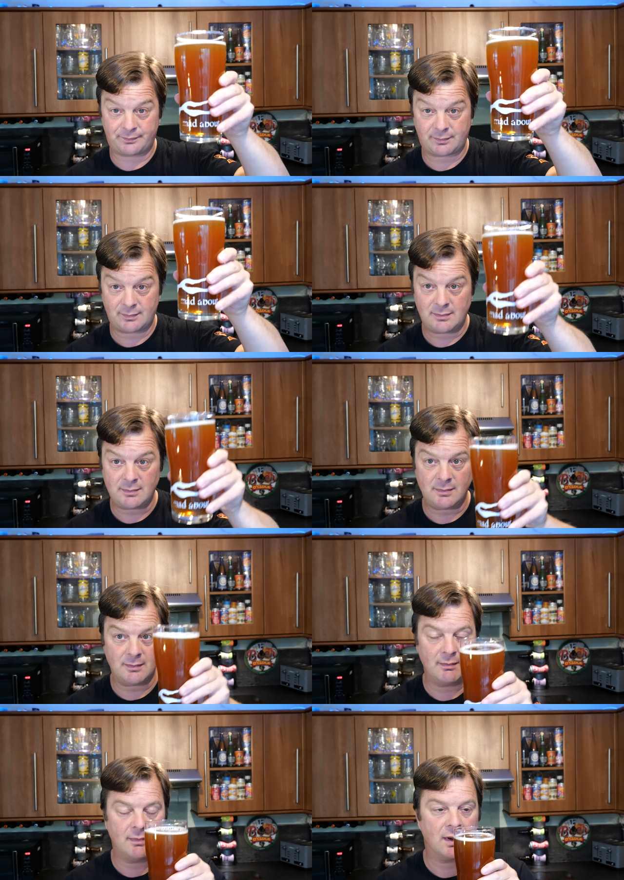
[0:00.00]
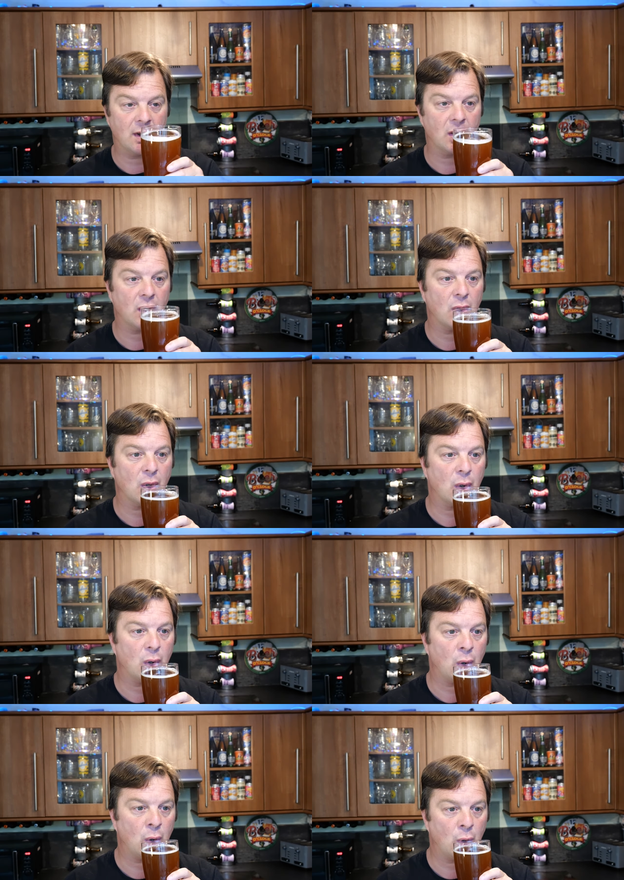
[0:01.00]

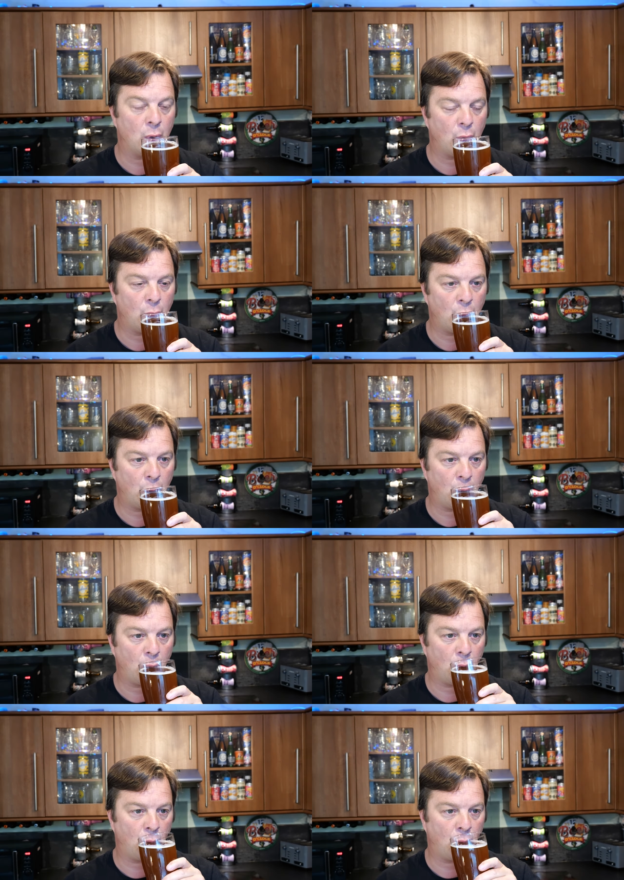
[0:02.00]
Nobody speaks.